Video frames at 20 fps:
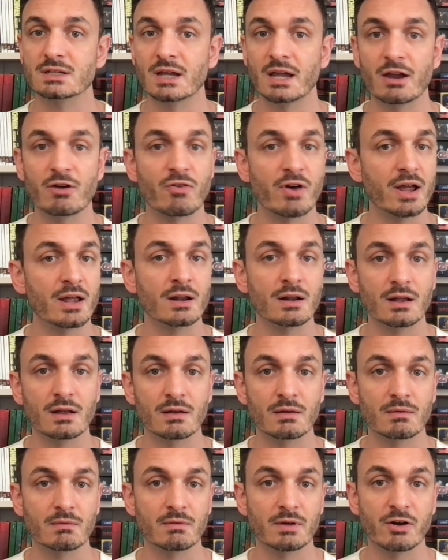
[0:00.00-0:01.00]

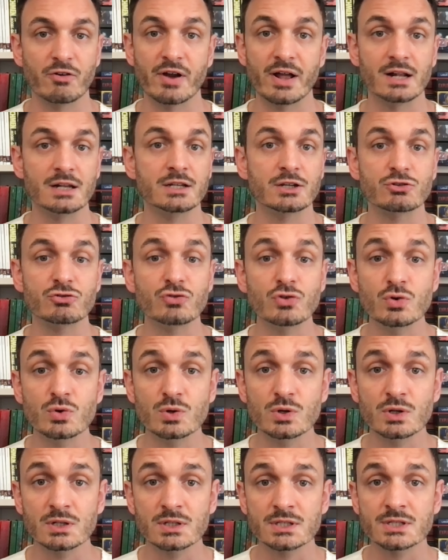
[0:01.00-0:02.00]
heraldic
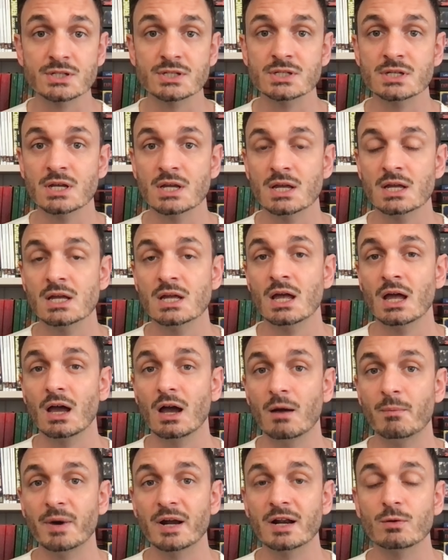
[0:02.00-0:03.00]
rules,
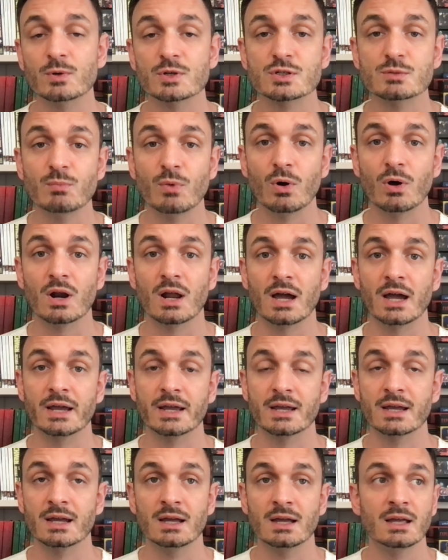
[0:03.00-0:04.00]
but it was more
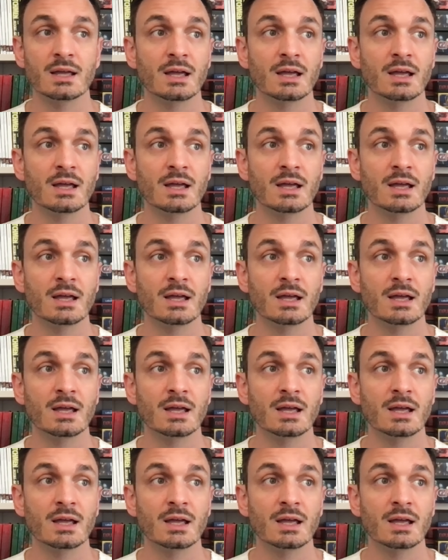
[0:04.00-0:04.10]
like,